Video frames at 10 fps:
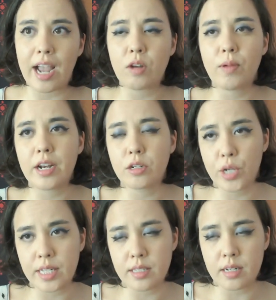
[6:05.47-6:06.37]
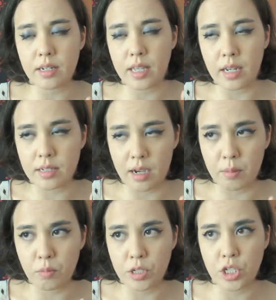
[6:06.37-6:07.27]
I had read Transcendent
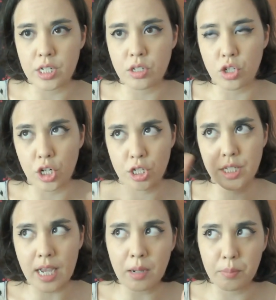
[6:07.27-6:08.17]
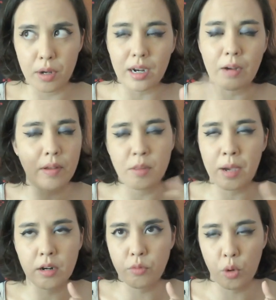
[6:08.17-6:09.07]
Kingdom, which is her second book. I read them
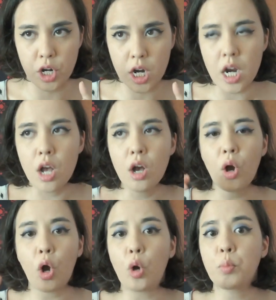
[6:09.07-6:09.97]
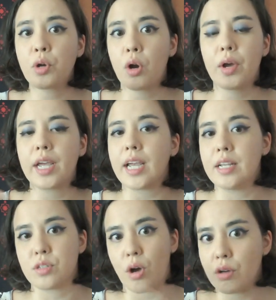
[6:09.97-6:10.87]
out of order. Homegoing
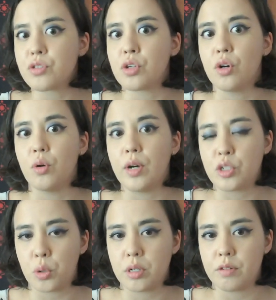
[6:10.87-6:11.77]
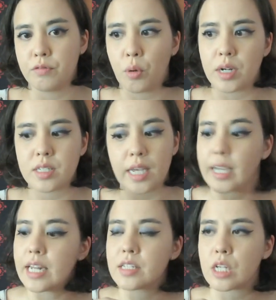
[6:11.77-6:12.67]
is also a tour de force,
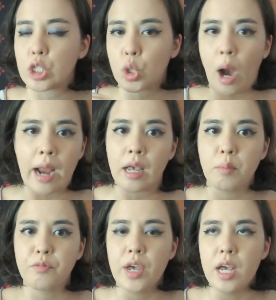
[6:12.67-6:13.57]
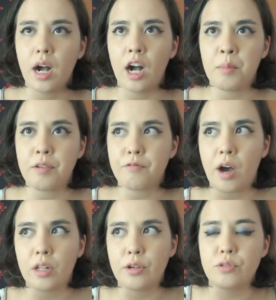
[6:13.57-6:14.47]
like it is a triumph. Um, it
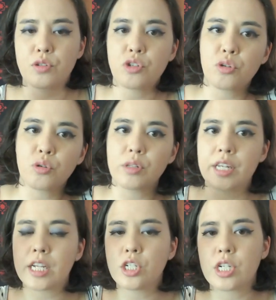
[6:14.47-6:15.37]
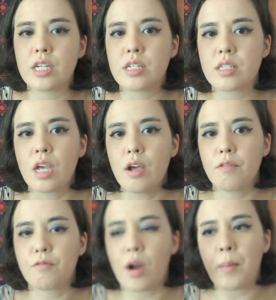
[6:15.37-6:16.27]
follows two lineages
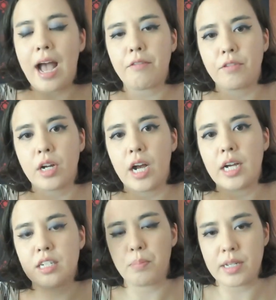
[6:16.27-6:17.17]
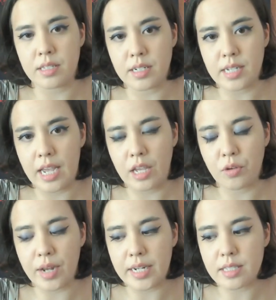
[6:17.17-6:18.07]
from Africa to present day
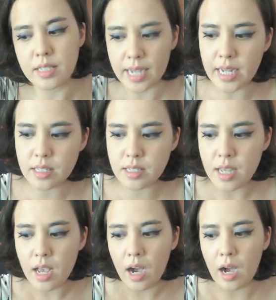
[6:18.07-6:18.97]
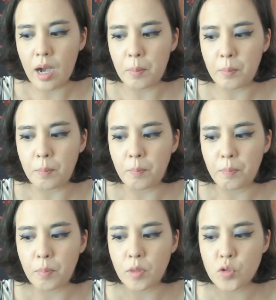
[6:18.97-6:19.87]
United States, um,
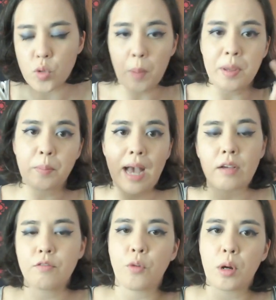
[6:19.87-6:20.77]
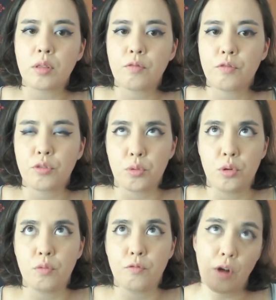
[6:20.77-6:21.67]
swapping back and forth
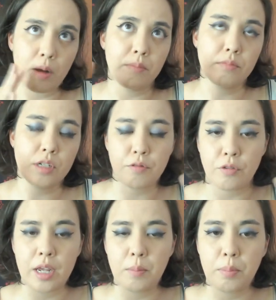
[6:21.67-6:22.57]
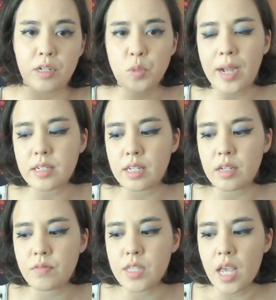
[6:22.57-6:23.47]
through from different
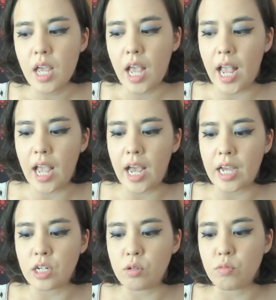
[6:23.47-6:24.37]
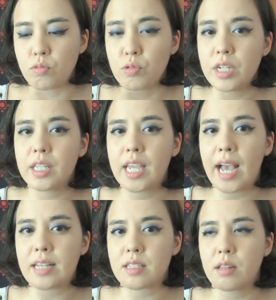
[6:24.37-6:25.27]
perspectives, and really
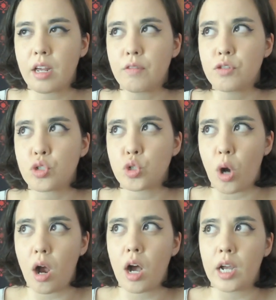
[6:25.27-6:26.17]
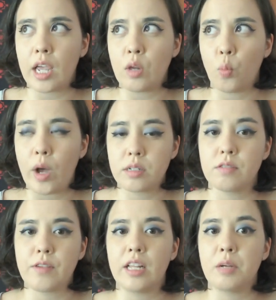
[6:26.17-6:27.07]
has a lot of strong and well
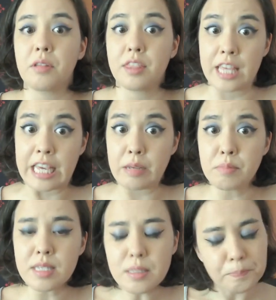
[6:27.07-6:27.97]
developed themes.